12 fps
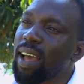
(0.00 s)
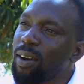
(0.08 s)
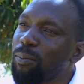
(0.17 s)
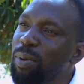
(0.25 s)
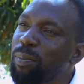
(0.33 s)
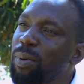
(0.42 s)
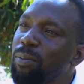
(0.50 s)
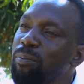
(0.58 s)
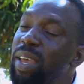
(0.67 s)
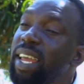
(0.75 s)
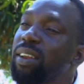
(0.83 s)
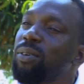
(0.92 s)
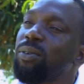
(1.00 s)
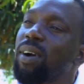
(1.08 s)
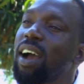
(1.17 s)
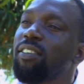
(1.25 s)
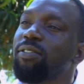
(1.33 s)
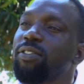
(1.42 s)
Now, men who
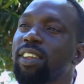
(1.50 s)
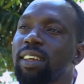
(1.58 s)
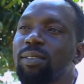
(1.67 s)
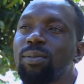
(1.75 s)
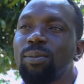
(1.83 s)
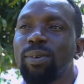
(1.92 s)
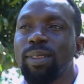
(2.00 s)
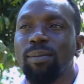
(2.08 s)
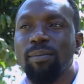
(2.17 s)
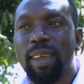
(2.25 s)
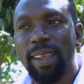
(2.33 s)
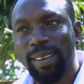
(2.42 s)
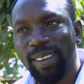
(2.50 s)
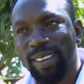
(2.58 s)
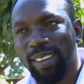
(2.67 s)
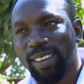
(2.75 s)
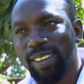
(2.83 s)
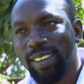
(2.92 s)
have sex with men,
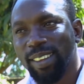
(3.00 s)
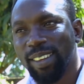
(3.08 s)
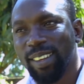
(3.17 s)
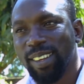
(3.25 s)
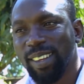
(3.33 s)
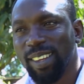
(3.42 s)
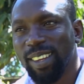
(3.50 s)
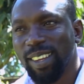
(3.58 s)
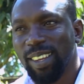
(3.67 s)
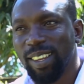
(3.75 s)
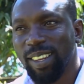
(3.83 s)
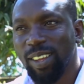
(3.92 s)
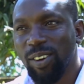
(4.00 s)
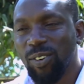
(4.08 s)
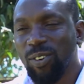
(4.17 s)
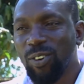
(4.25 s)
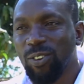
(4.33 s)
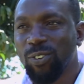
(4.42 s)
they
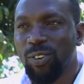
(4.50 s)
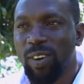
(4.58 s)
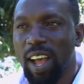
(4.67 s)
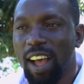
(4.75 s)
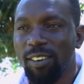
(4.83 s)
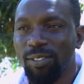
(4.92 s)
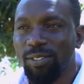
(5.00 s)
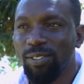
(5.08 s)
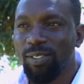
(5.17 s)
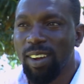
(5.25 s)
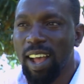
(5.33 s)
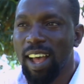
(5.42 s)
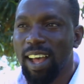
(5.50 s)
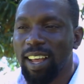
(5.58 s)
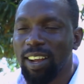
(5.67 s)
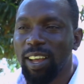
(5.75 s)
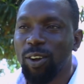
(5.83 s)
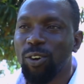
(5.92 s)
also have
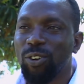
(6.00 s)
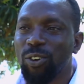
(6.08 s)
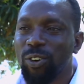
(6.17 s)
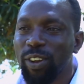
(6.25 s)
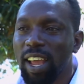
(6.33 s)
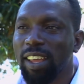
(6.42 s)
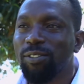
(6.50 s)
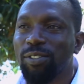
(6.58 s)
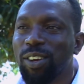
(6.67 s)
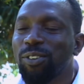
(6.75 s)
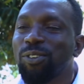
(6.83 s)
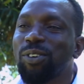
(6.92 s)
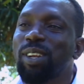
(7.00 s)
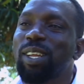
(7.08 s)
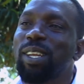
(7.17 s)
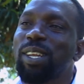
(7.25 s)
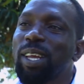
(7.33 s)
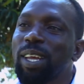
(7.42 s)
a gonorrhea infection
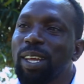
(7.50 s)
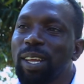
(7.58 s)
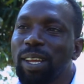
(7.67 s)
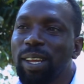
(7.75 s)
in the